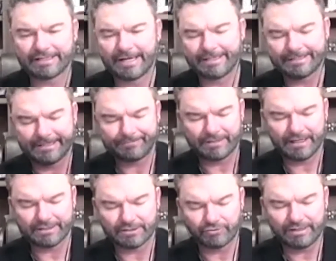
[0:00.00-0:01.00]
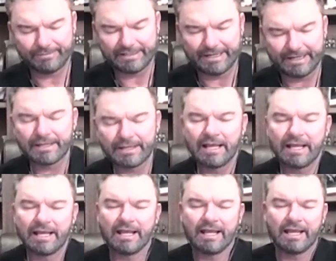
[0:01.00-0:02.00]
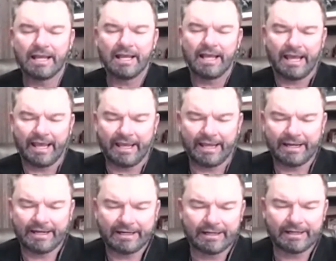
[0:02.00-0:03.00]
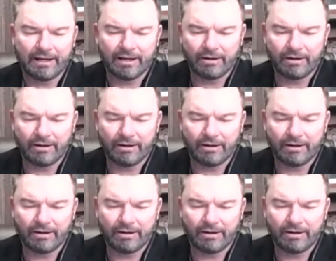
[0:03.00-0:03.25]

a dream team. And